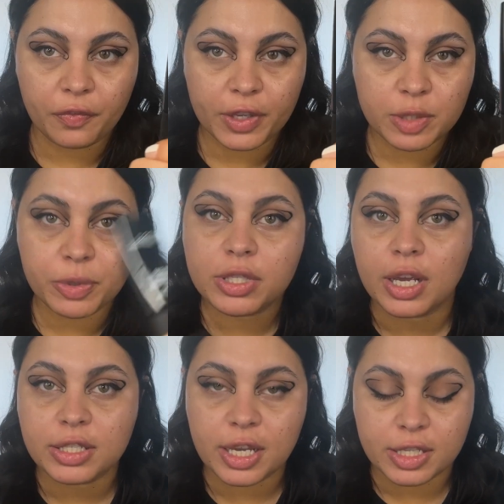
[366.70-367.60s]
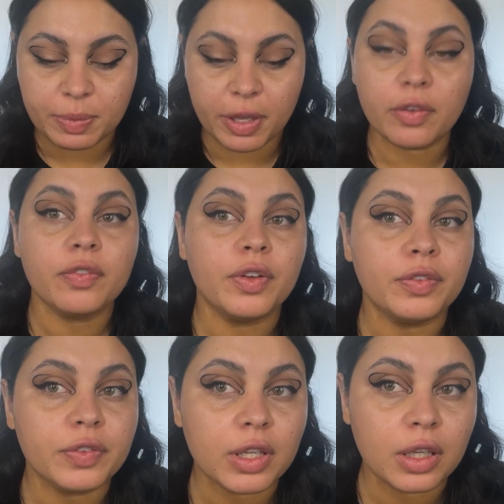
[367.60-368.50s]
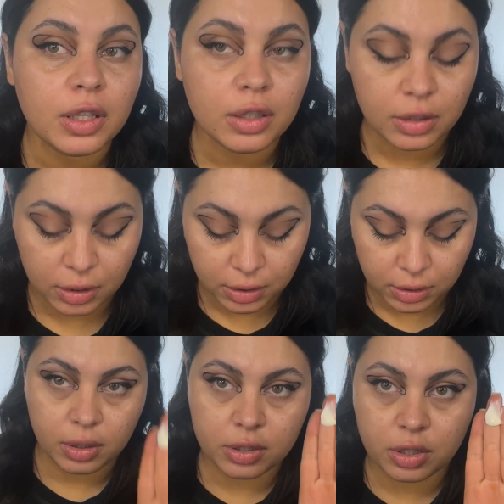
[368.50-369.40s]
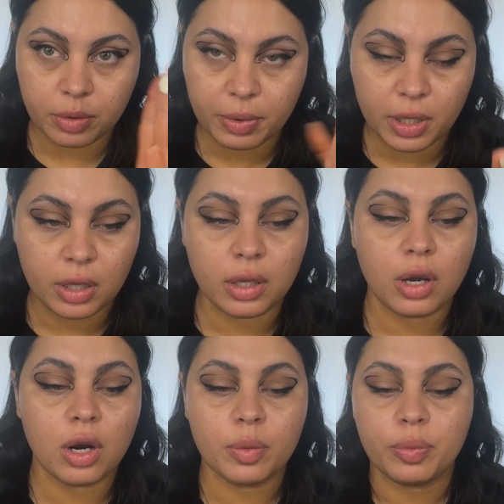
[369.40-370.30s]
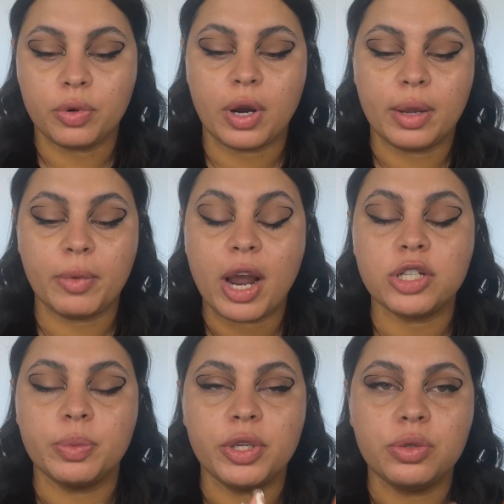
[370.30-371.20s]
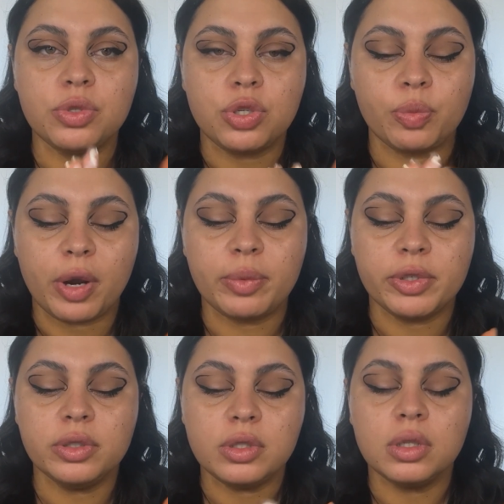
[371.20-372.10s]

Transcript: Face Protect SPF 50 is gonna be our primer. Actually, I'm gonna use 2 primers.